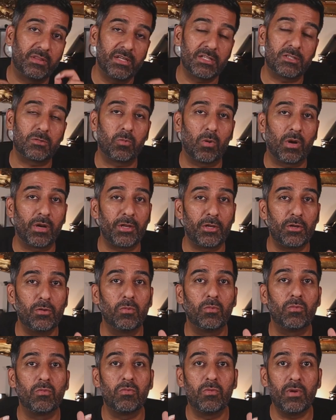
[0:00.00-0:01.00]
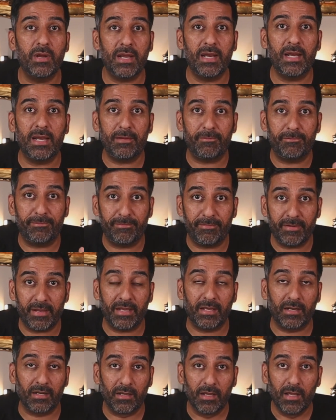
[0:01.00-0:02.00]
with this one, you really
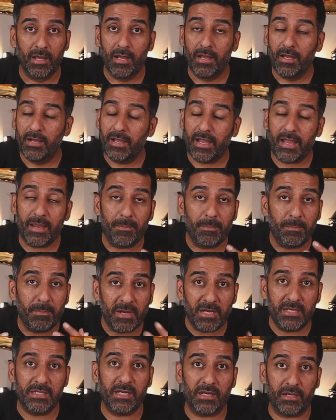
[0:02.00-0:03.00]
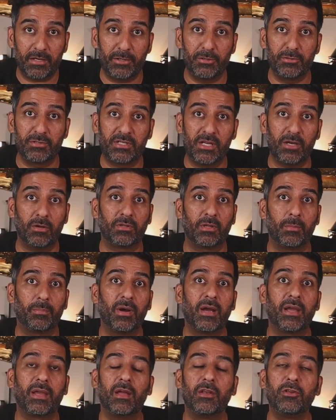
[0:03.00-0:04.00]
feel immediately you sit on the
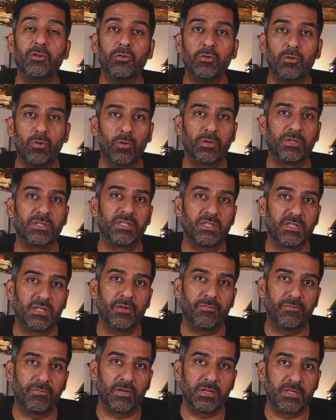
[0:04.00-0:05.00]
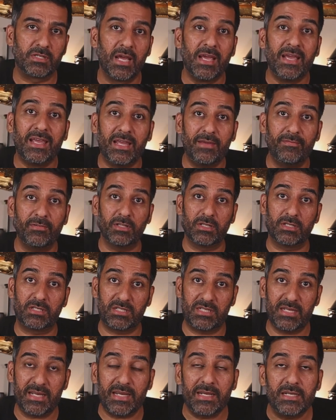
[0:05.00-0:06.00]
bike and you notice the difference. Even the
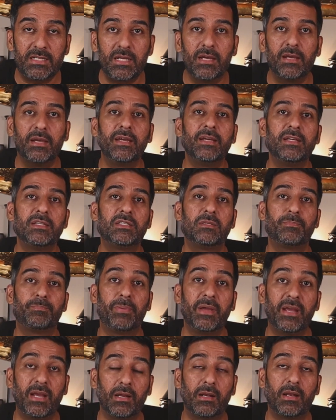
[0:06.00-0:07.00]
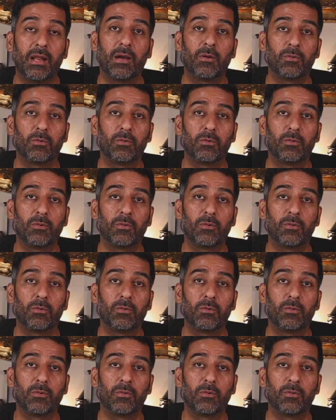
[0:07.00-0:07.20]
seat is bigger